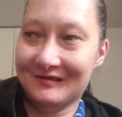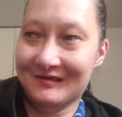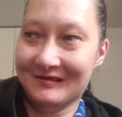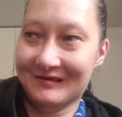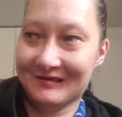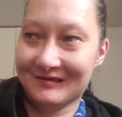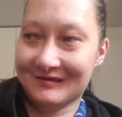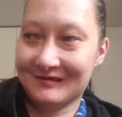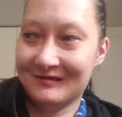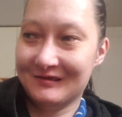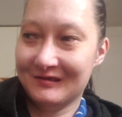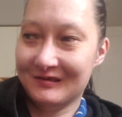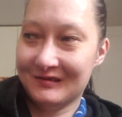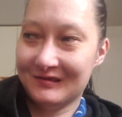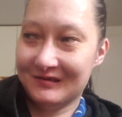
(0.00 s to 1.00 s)

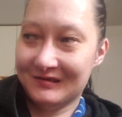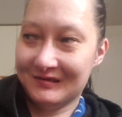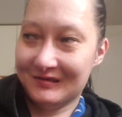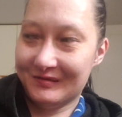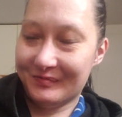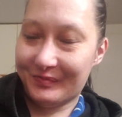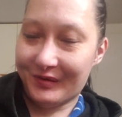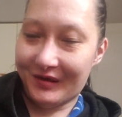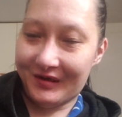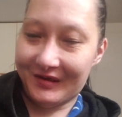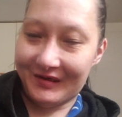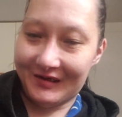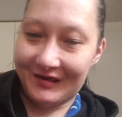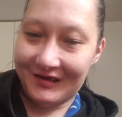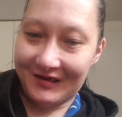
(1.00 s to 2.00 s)

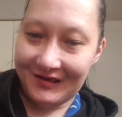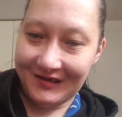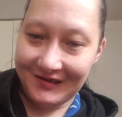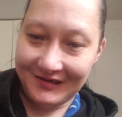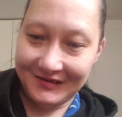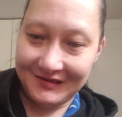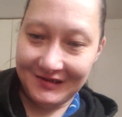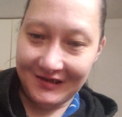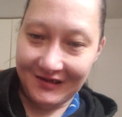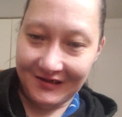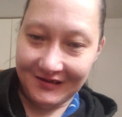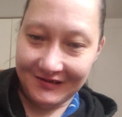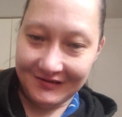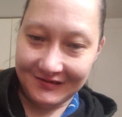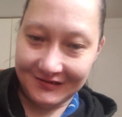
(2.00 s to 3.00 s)
but uh, yeah,
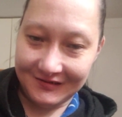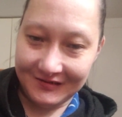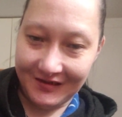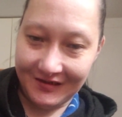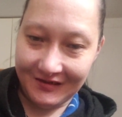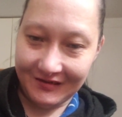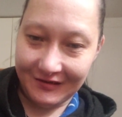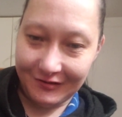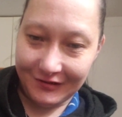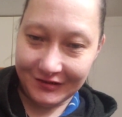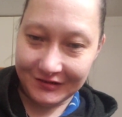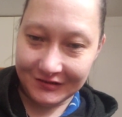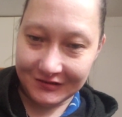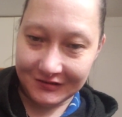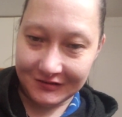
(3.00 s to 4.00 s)
I, I, like
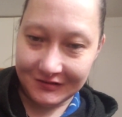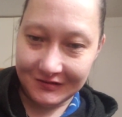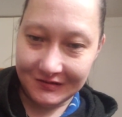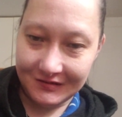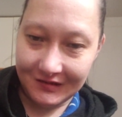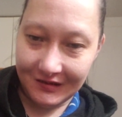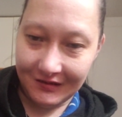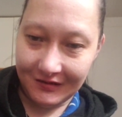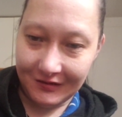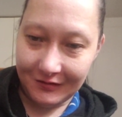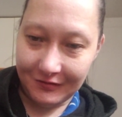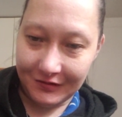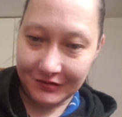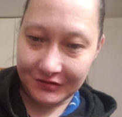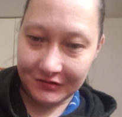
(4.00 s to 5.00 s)
watching her, and I like
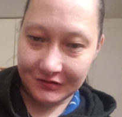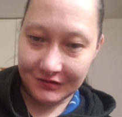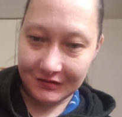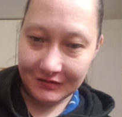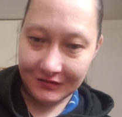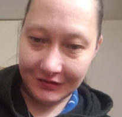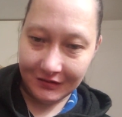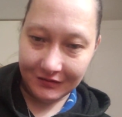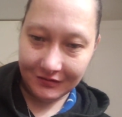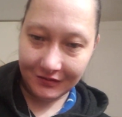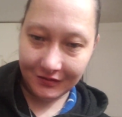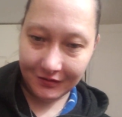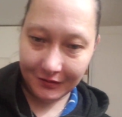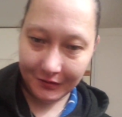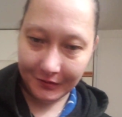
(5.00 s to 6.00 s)
watching like
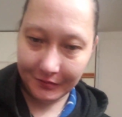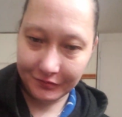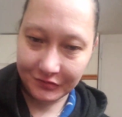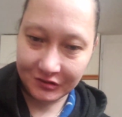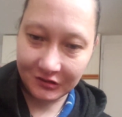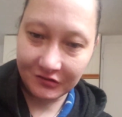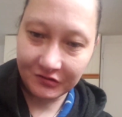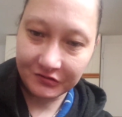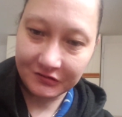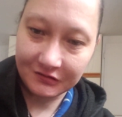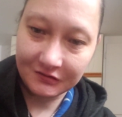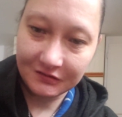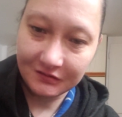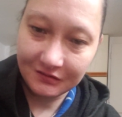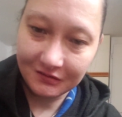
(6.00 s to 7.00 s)
um,
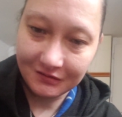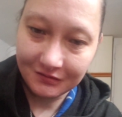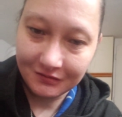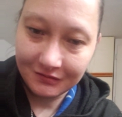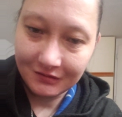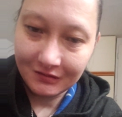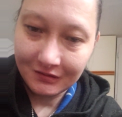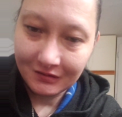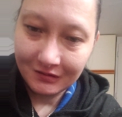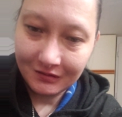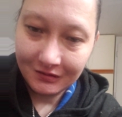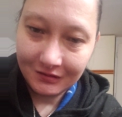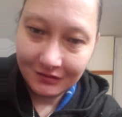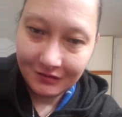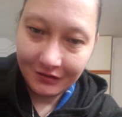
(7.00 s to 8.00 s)
Chelsea.
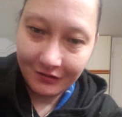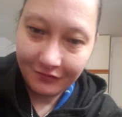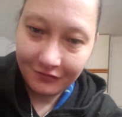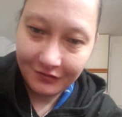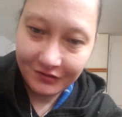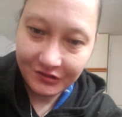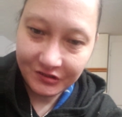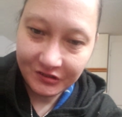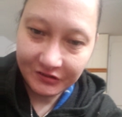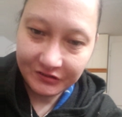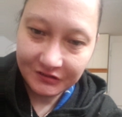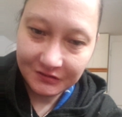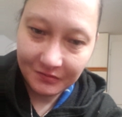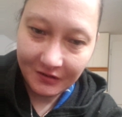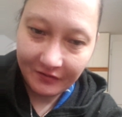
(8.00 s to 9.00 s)
Of course,
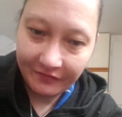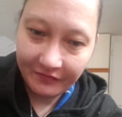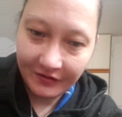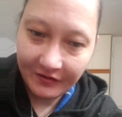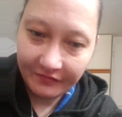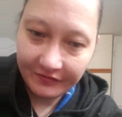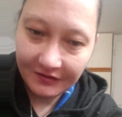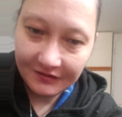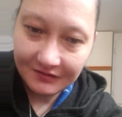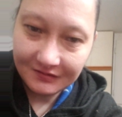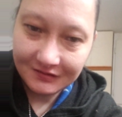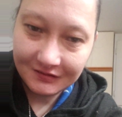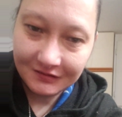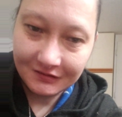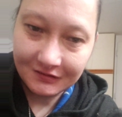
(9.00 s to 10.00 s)
Chelsea's my
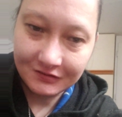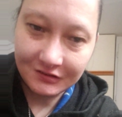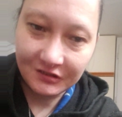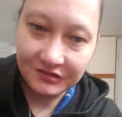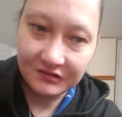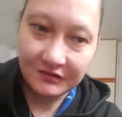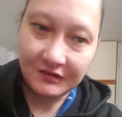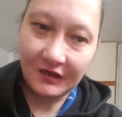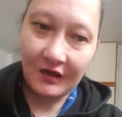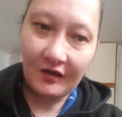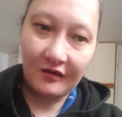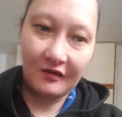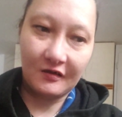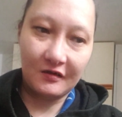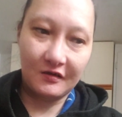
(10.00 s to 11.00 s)
favorite. Chelsea
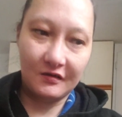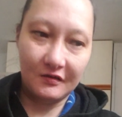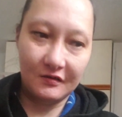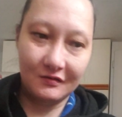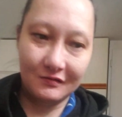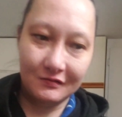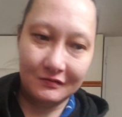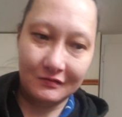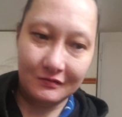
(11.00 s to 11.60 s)
Calhoun.